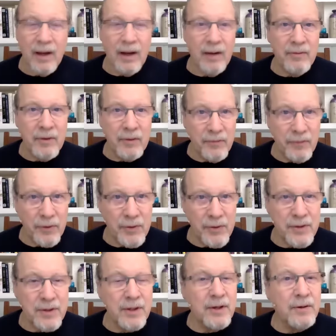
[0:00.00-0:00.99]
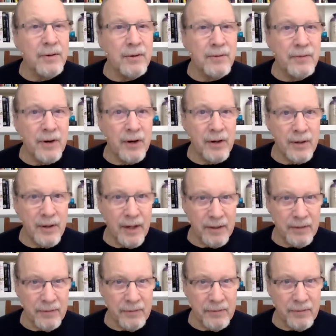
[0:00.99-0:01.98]
of the first year of our
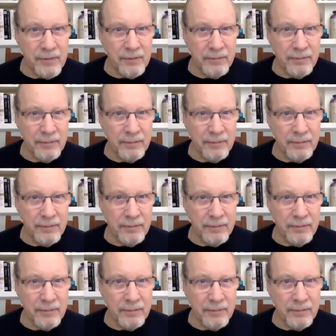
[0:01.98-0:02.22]
life.